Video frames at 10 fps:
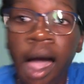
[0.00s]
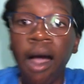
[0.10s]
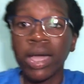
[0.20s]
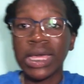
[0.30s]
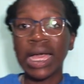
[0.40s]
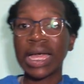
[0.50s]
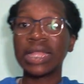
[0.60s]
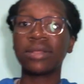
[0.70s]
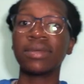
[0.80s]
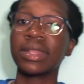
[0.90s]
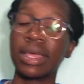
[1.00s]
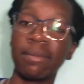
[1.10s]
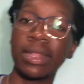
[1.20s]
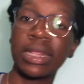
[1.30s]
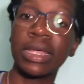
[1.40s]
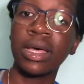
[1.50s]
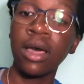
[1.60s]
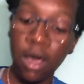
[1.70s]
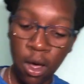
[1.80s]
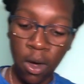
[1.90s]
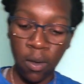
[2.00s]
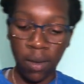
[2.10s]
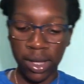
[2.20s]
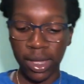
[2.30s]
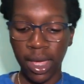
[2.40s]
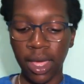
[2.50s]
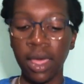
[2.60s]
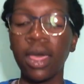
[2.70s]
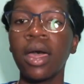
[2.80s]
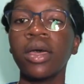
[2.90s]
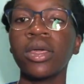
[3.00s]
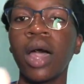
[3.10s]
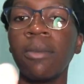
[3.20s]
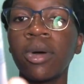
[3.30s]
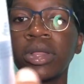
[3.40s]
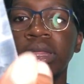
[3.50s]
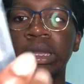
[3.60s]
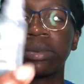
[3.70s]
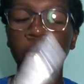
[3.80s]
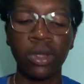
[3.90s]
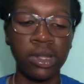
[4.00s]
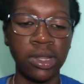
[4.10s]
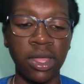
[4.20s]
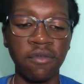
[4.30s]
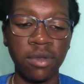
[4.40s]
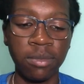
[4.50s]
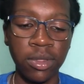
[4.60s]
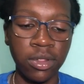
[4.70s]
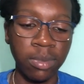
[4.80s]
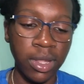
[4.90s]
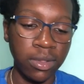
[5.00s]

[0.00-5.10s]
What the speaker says: All y'all gotta do is get me to 1K. Y'all bought this lip gloss today from the beauty supply